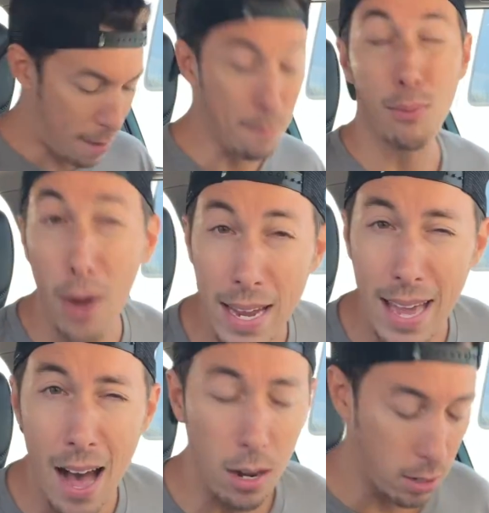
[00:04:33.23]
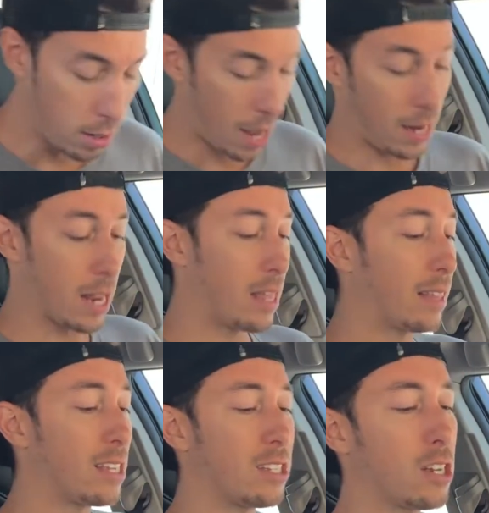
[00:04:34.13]
break out. And I think
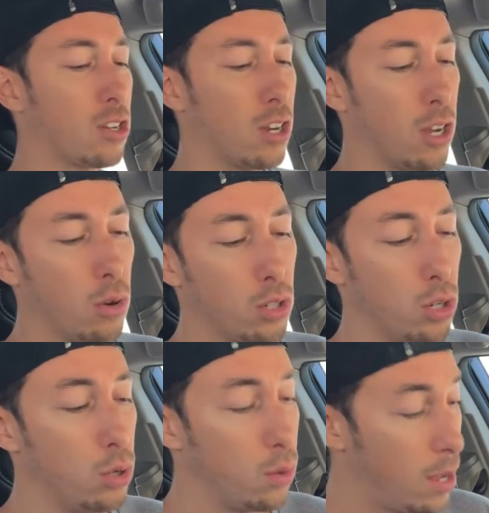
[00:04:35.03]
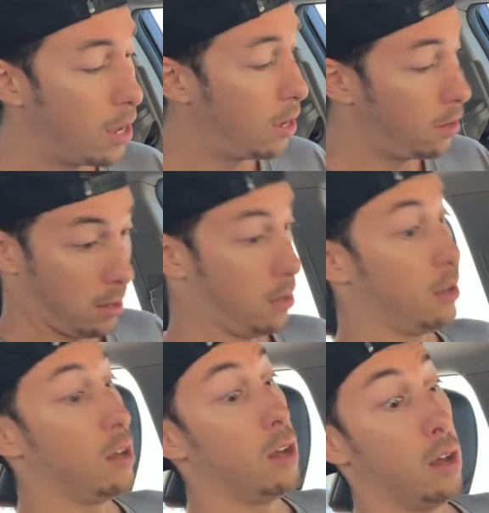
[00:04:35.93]
this thing's going to go to
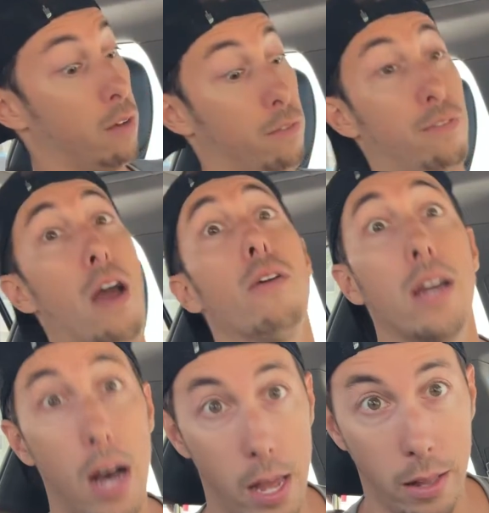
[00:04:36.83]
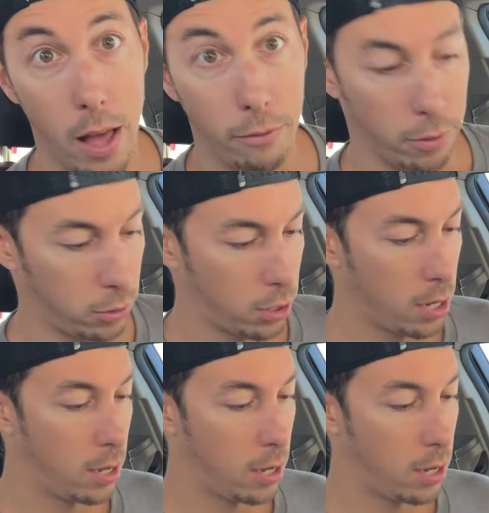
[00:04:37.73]
very high levels.